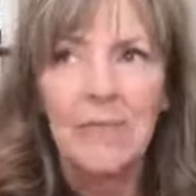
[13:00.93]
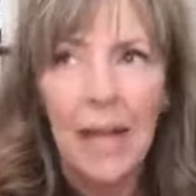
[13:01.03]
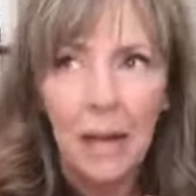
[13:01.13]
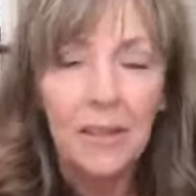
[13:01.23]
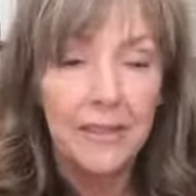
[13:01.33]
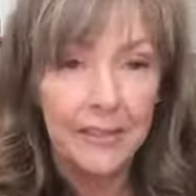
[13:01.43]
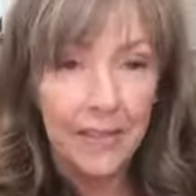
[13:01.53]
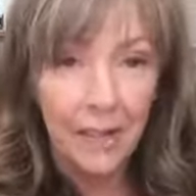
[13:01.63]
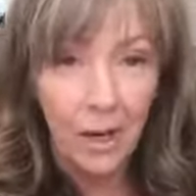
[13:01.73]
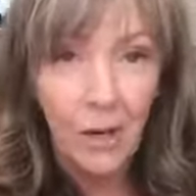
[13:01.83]
how to
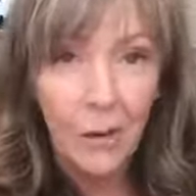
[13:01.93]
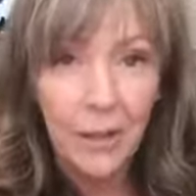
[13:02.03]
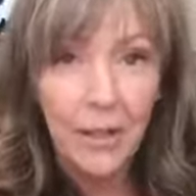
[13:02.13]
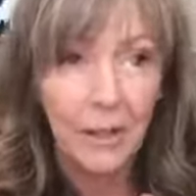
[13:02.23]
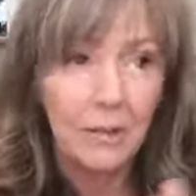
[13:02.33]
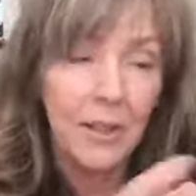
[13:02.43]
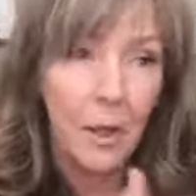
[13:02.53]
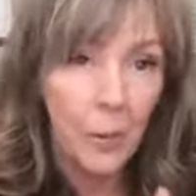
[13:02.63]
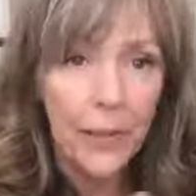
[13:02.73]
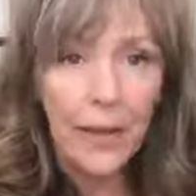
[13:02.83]
say no. You know,
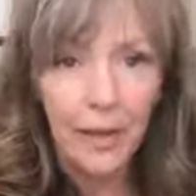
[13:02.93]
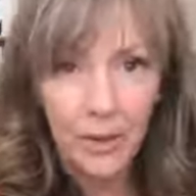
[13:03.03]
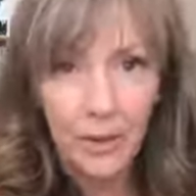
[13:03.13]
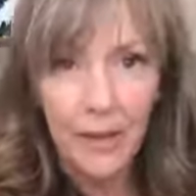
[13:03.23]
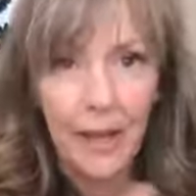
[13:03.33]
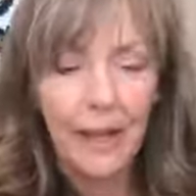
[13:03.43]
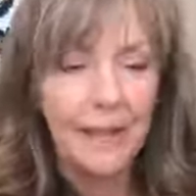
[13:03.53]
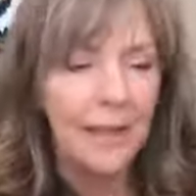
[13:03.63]
no, we can't do that.